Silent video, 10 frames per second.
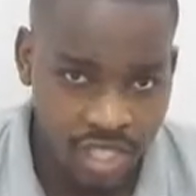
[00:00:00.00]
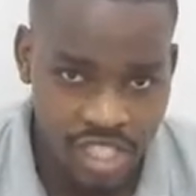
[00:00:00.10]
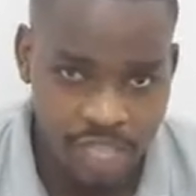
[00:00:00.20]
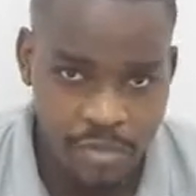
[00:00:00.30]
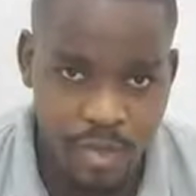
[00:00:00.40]

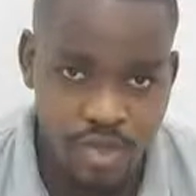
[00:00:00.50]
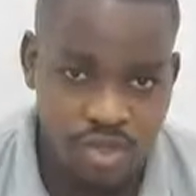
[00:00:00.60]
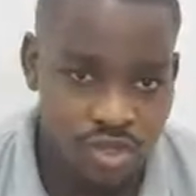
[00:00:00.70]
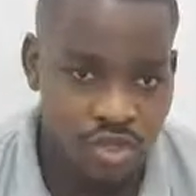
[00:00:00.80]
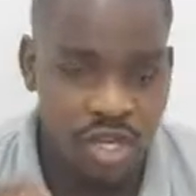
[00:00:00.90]
just
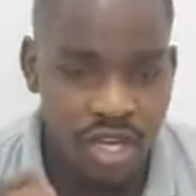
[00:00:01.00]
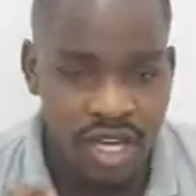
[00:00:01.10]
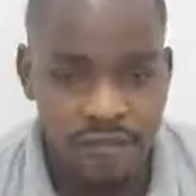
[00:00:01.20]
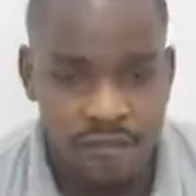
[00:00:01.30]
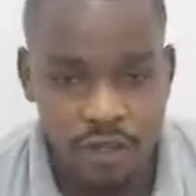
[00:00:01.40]
because you
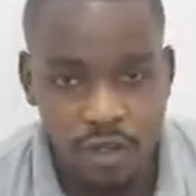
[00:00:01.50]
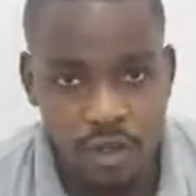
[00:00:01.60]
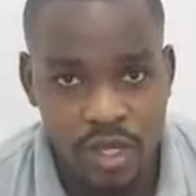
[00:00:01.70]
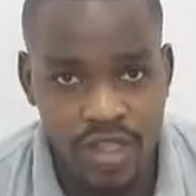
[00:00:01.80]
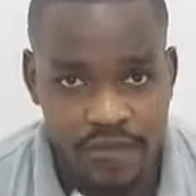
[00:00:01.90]
are
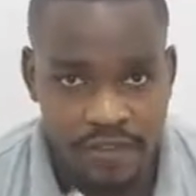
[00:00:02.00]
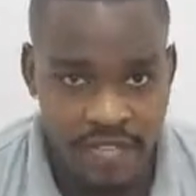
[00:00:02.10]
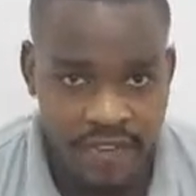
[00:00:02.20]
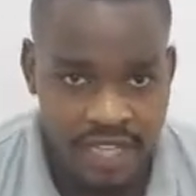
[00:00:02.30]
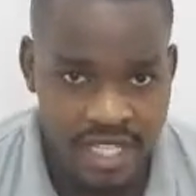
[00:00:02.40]
following the
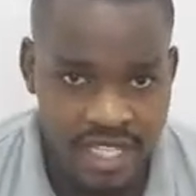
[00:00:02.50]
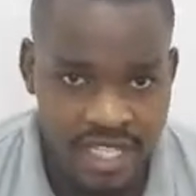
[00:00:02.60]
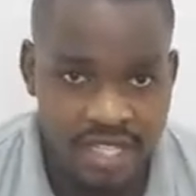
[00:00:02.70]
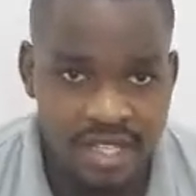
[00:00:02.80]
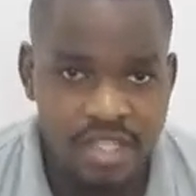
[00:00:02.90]
five
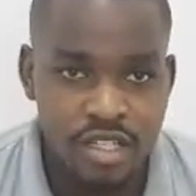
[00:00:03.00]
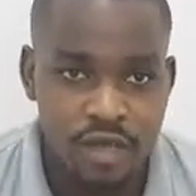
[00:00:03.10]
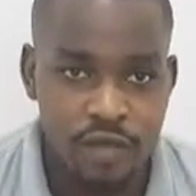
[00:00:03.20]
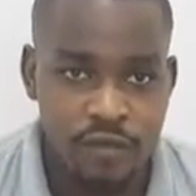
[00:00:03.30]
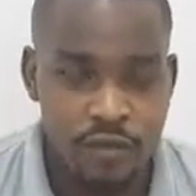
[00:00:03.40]
senses
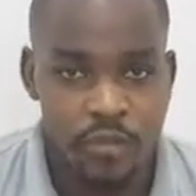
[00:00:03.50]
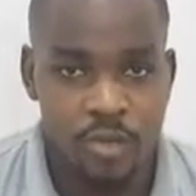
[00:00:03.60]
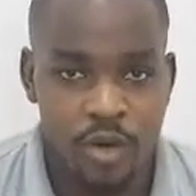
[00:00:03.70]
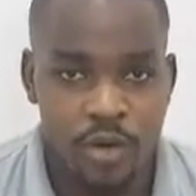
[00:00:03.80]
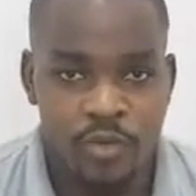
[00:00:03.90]
of
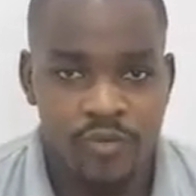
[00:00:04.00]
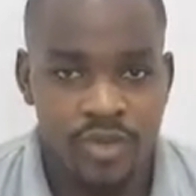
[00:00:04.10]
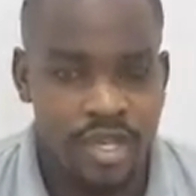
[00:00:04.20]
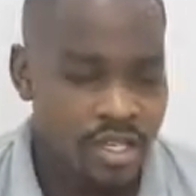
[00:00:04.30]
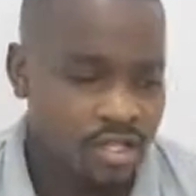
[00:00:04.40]
people.
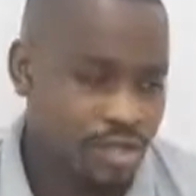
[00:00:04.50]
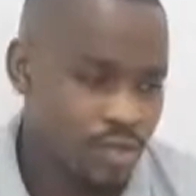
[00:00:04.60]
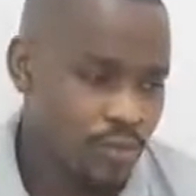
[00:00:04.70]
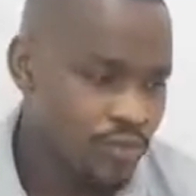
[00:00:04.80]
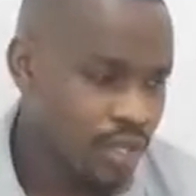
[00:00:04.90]

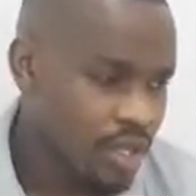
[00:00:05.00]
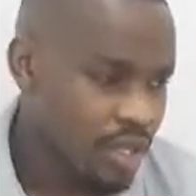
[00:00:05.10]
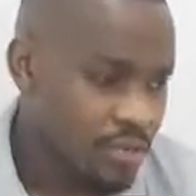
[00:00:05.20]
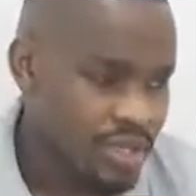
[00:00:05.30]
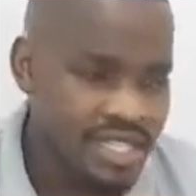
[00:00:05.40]
So
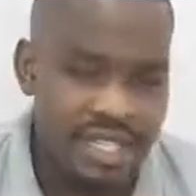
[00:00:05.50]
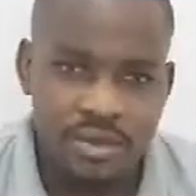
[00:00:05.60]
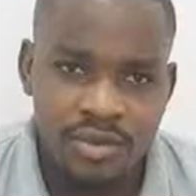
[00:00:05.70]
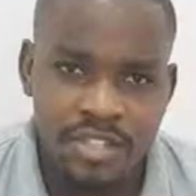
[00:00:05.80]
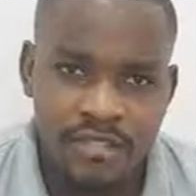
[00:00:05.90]

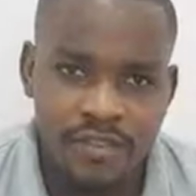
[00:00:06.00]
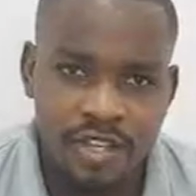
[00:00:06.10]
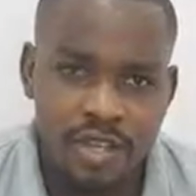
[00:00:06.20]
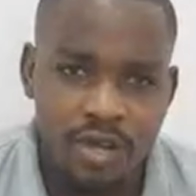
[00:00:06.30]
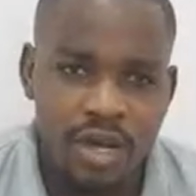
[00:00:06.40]
basically with this
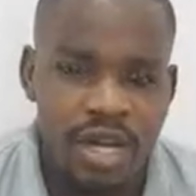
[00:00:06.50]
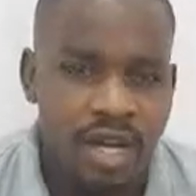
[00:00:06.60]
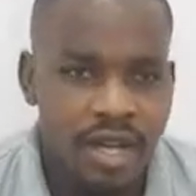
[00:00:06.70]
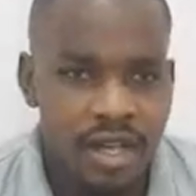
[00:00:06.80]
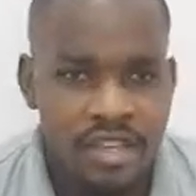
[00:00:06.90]
video,
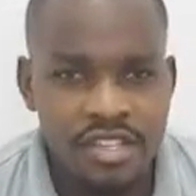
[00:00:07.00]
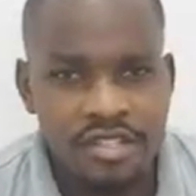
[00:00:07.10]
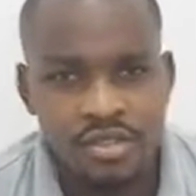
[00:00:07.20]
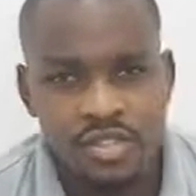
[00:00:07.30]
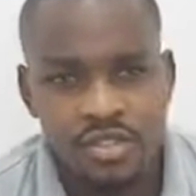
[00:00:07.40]

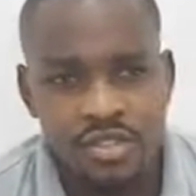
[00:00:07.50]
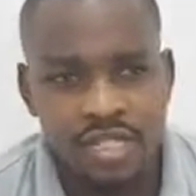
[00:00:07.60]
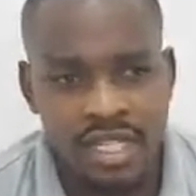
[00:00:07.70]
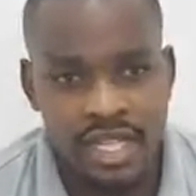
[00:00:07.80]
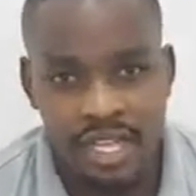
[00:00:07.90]
there's a
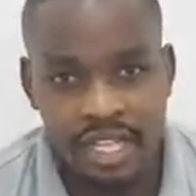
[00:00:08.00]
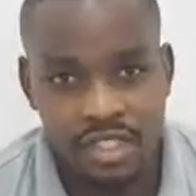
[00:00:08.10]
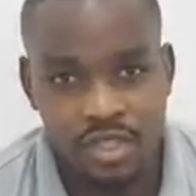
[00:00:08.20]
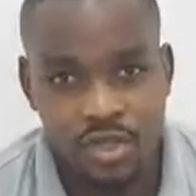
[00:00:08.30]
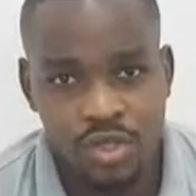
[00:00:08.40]
reason, like I
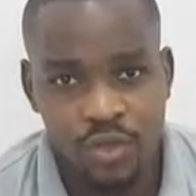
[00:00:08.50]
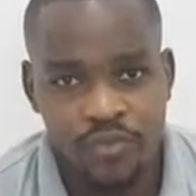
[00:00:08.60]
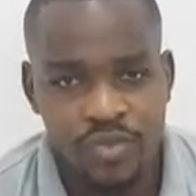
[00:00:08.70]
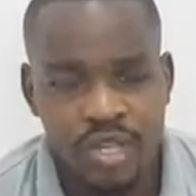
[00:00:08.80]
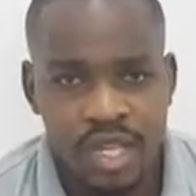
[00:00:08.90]
told
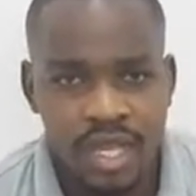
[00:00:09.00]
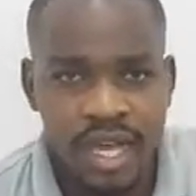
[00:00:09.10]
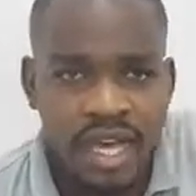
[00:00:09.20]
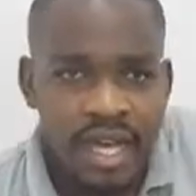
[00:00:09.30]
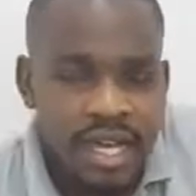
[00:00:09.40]
you,
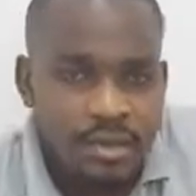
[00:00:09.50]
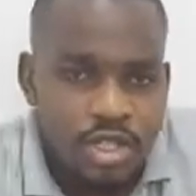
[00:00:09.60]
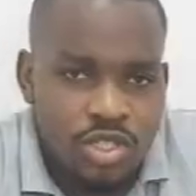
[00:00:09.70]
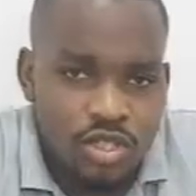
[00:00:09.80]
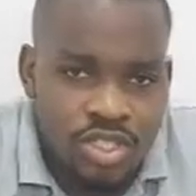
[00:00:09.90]
I am
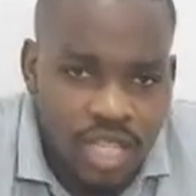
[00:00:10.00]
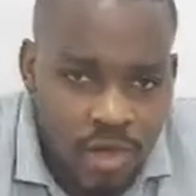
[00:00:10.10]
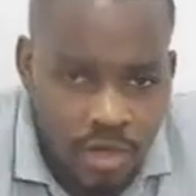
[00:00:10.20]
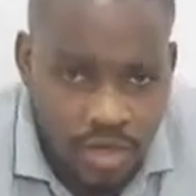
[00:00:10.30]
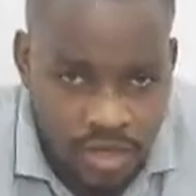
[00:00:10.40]
going to
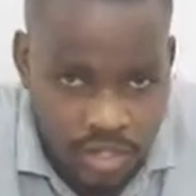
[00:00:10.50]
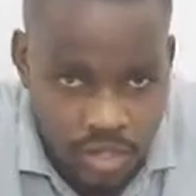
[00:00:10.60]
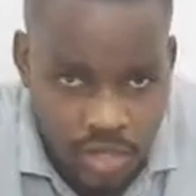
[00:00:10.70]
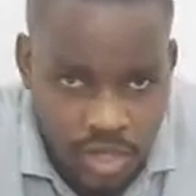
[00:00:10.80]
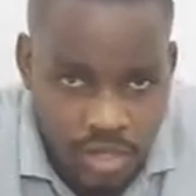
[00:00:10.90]
tackle
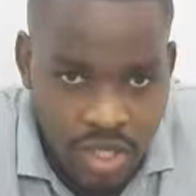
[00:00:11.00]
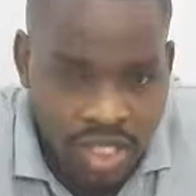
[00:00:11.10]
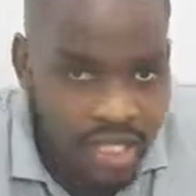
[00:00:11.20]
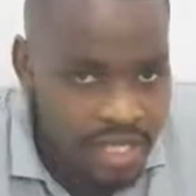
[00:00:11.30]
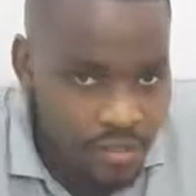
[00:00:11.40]
this question
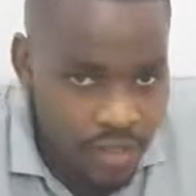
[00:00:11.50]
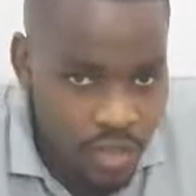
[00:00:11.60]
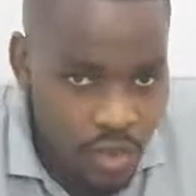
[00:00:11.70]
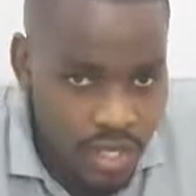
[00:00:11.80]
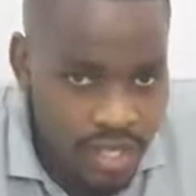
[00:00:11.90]
in
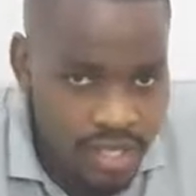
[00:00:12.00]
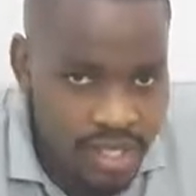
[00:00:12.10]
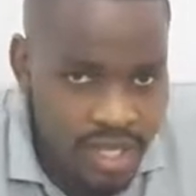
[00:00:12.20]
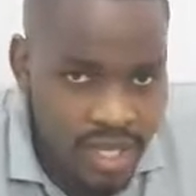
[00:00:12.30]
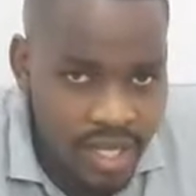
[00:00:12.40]
different
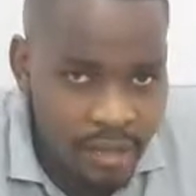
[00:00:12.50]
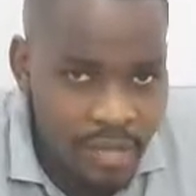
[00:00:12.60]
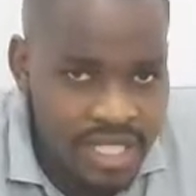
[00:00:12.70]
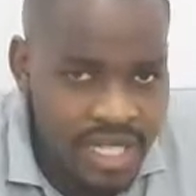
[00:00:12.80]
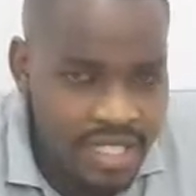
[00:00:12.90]
ways.
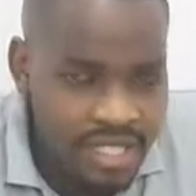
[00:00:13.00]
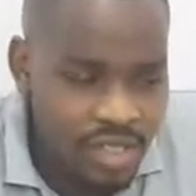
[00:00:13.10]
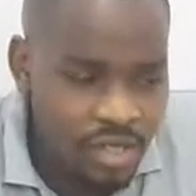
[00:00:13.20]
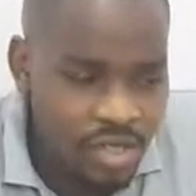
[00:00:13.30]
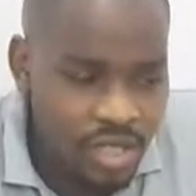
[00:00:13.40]
Basically,
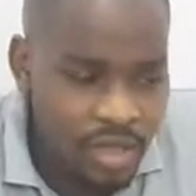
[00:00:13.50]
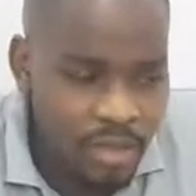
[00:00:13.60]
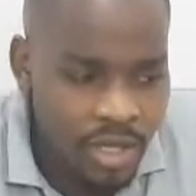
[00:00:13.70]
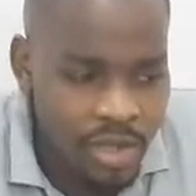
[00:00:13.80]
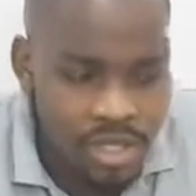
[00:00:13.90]
it's not all
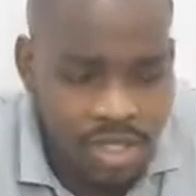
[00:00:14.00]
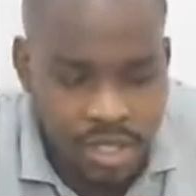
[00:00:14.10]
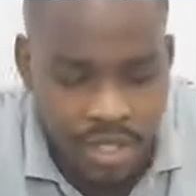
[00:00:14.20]
about